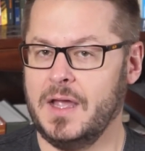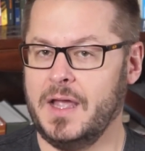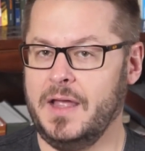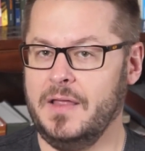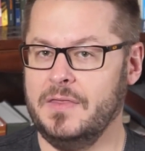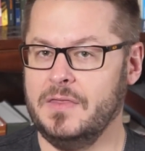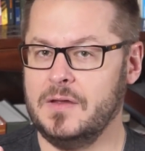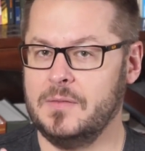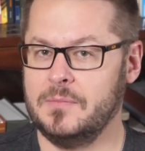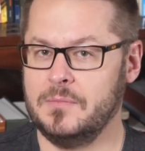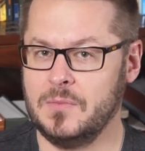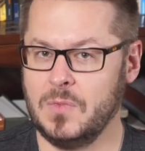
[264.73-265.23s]

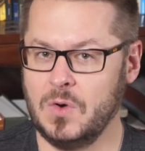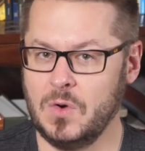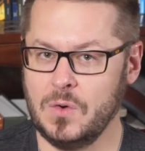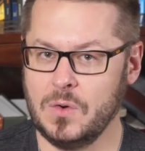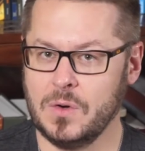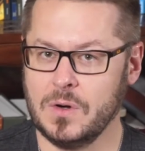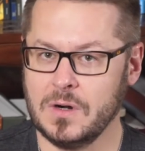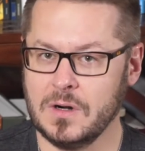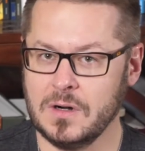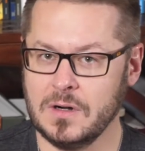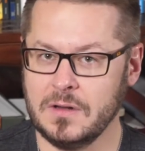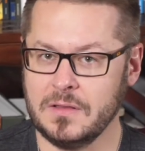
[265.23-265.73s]
And the
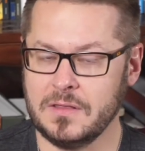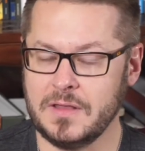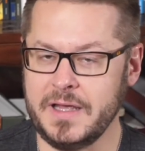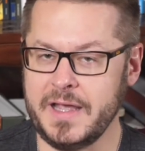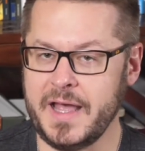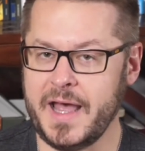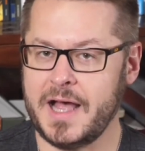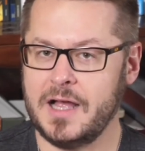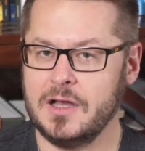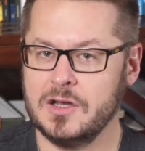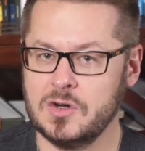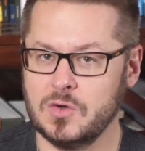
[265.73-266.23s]
more
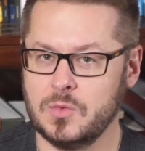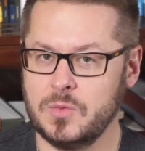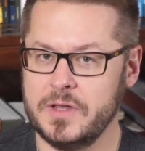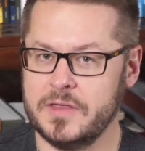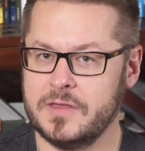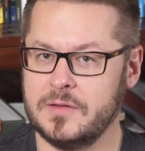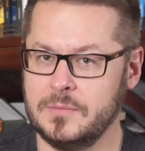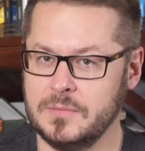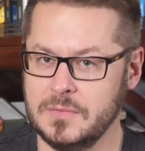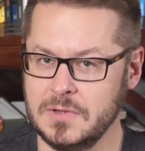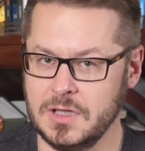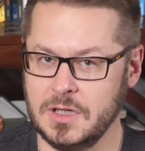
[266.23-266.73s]
the
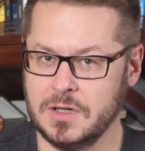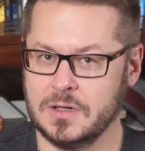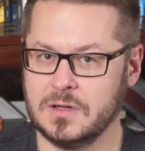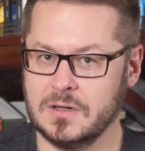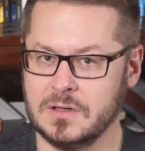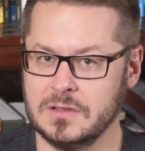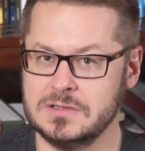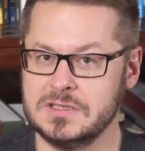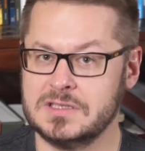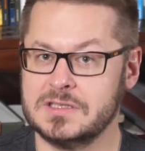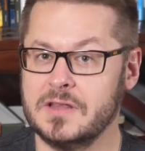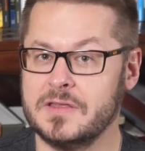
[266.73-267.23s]
algorithm
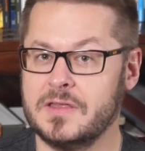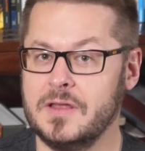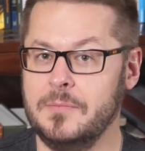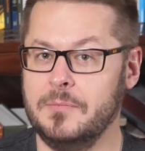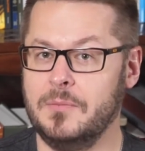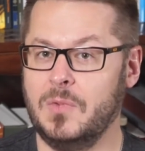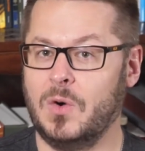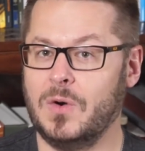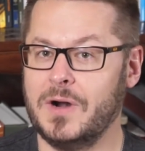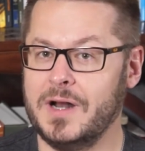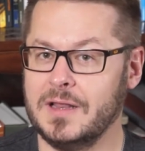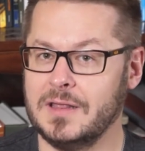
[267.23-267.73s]
learns, the
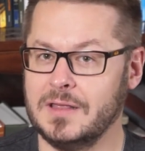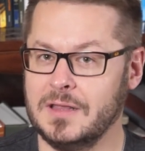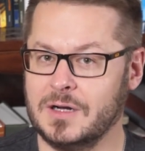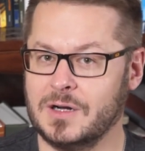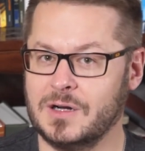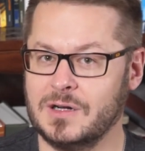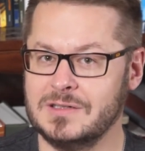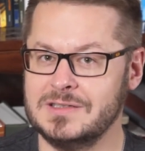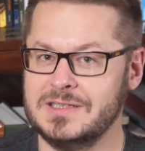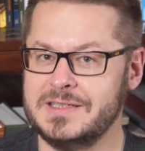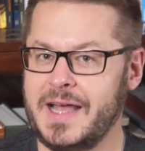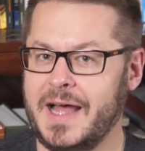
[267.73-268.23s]
more it
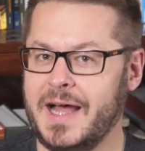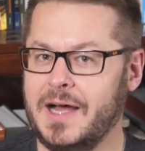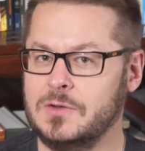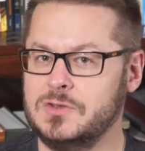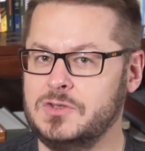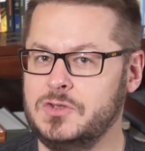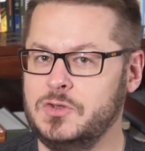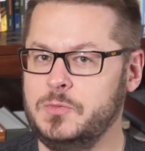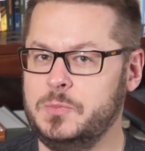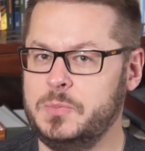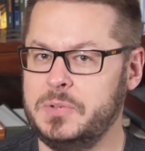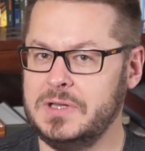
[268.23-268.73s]
learns how
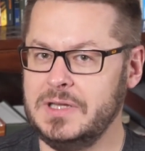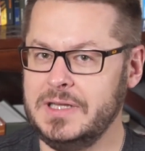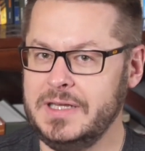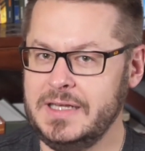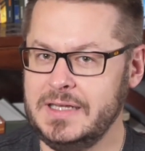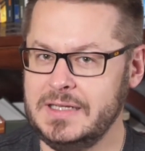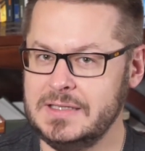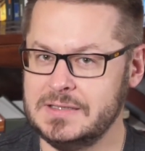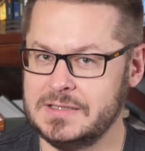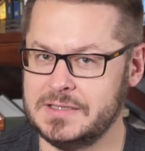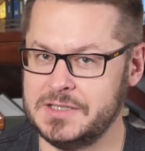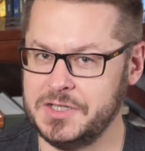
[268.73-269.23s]
to
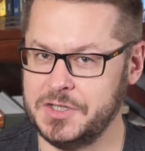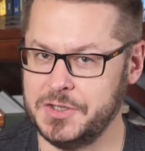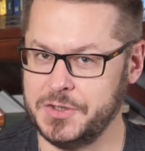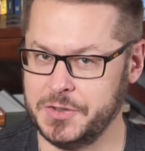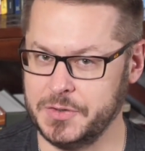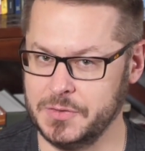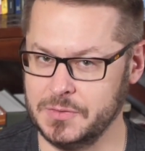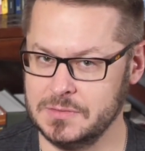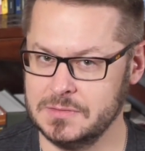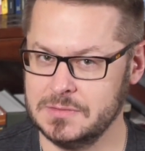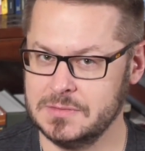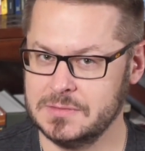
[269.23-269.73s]
please
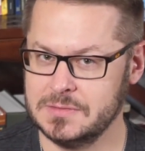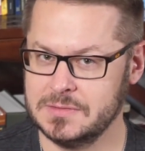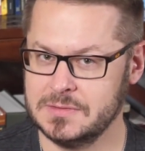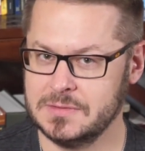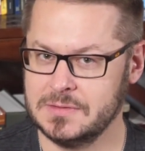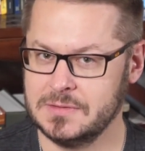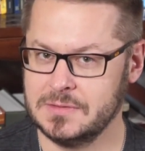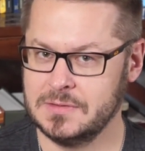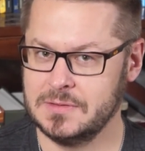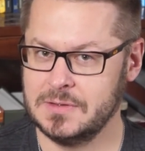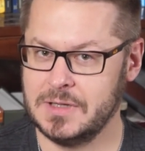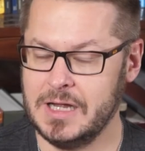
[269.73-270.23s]
you.
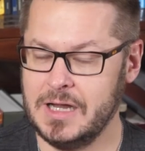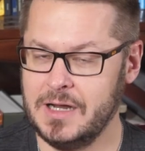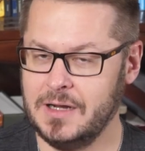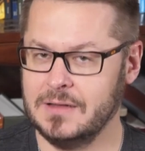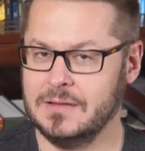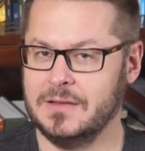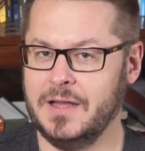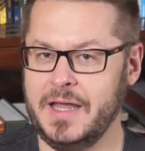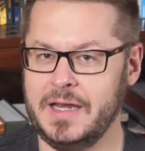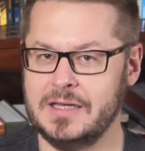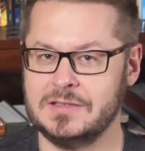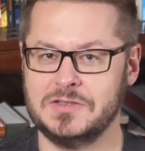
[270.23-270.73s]

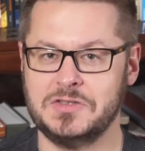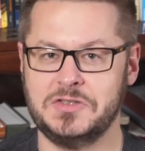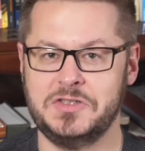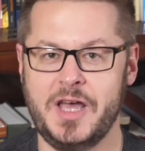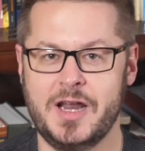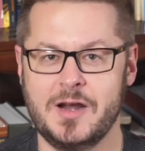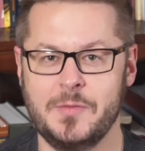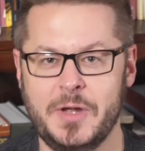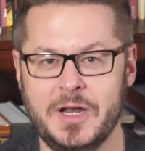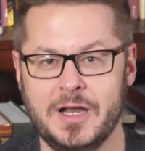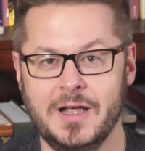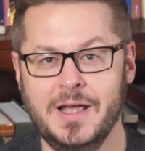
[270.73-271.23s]
Ladies and
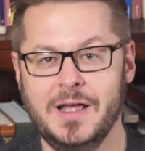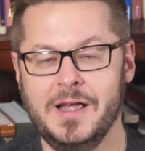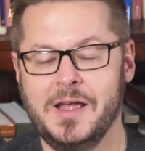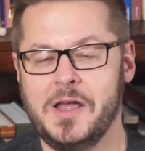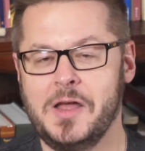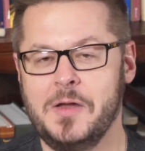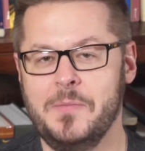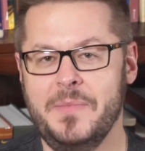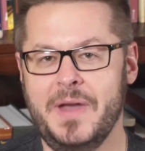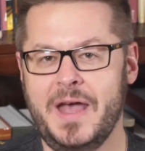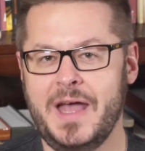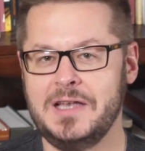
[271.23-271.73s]
gentlemen,
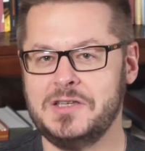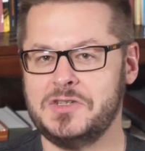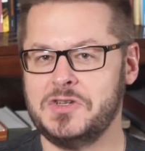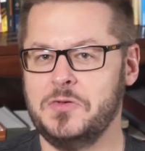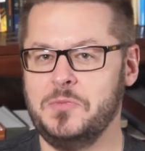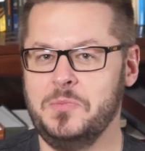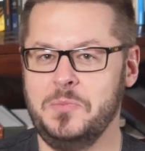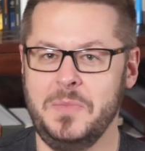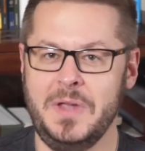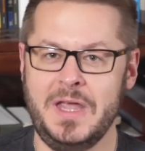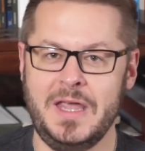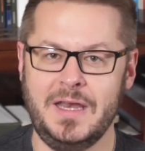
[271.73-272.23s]

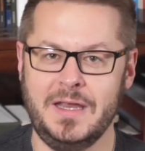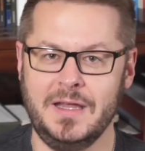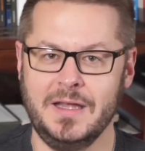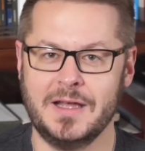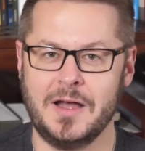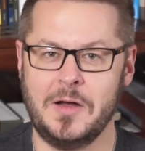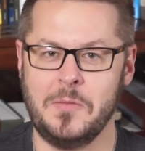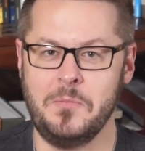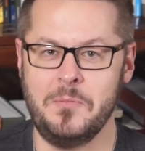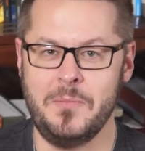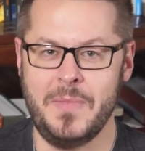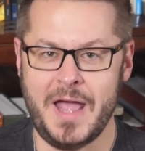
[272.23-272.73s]
imagine meeting
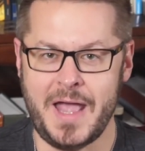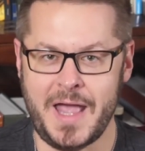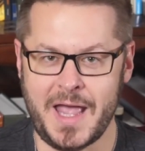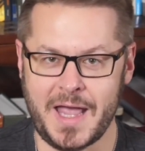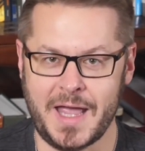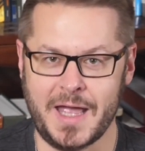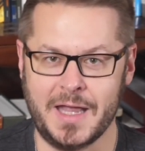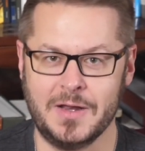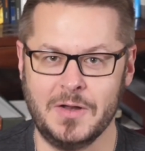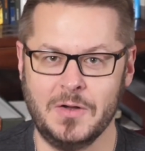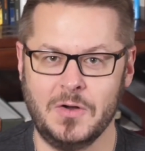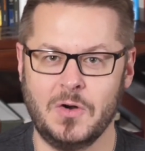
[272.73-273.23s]
a
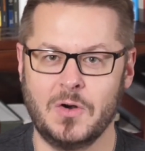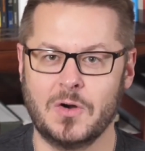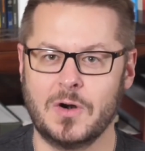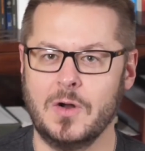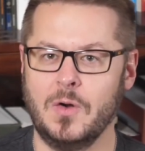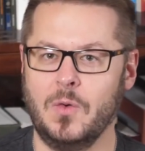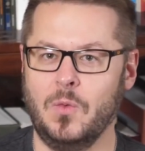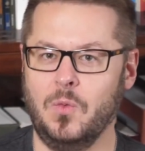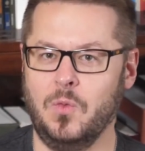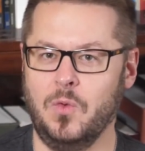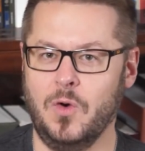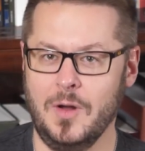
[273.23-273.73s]
man or
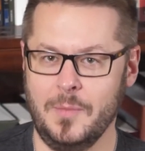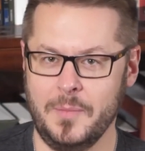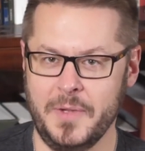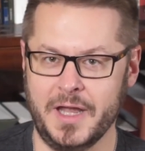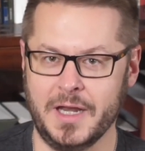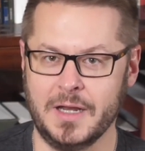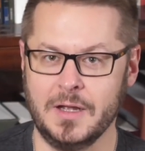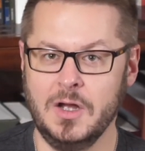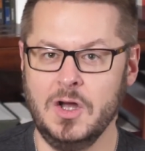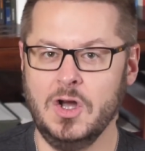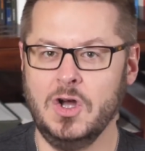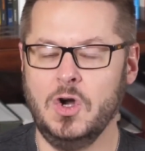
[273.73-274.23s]
a
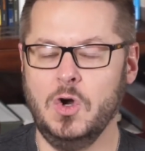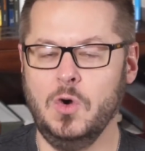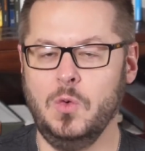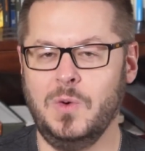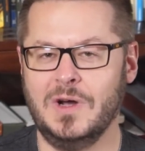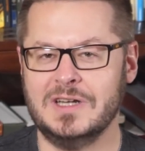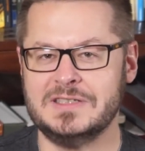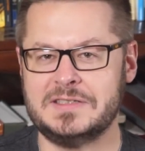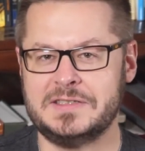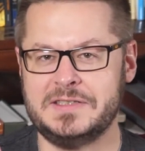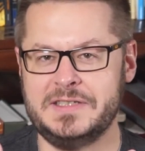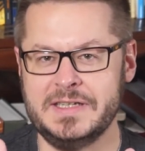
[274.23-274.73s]
woman who
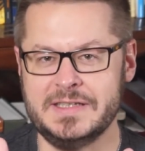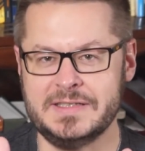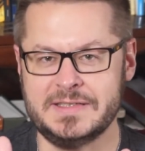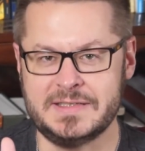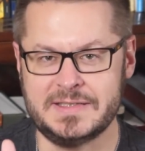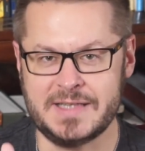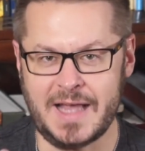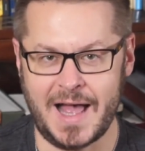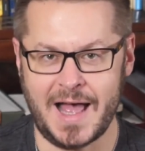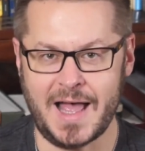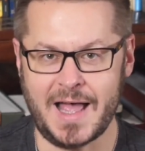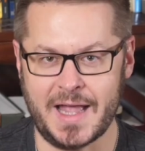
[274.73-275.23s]
was
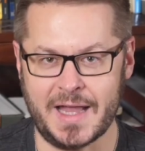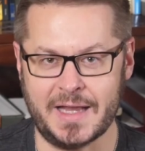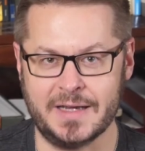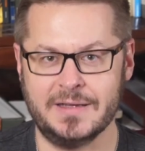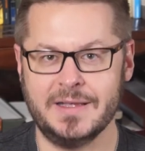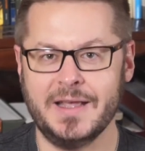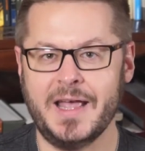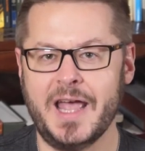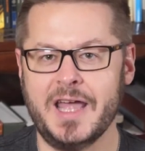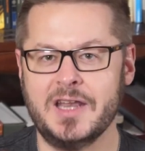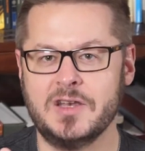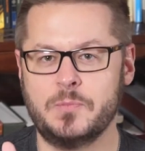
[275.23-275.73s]

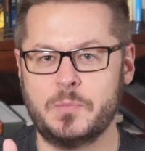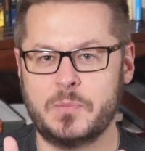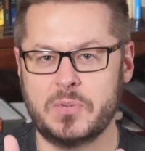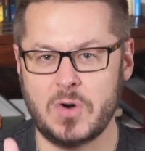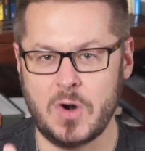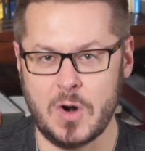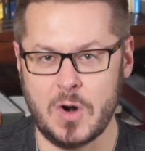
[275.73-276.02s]
designed and